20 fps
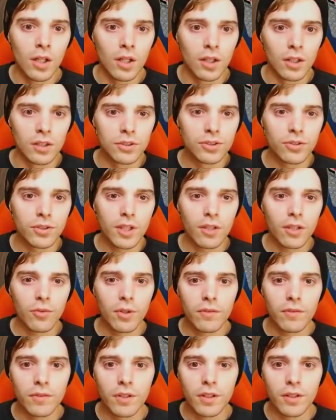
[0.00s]
Also getting
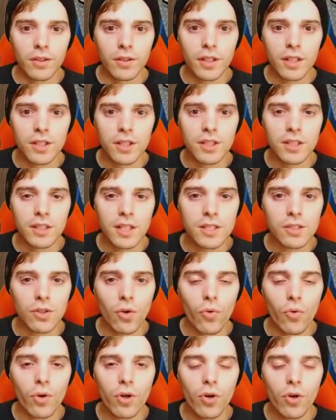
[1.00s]
rid of another energy. There's
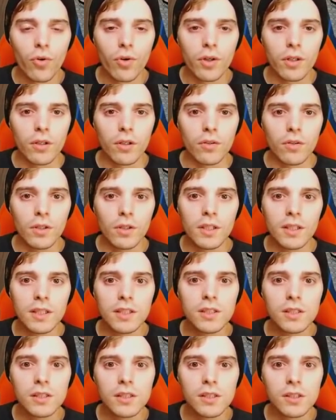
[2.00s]
Oricorio. He
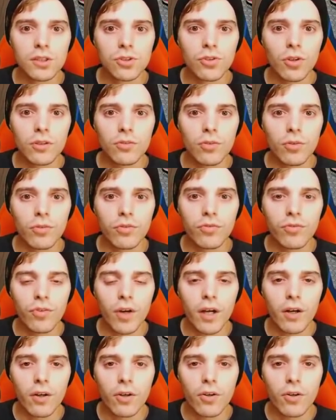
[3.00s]
just needs to draw into a Fire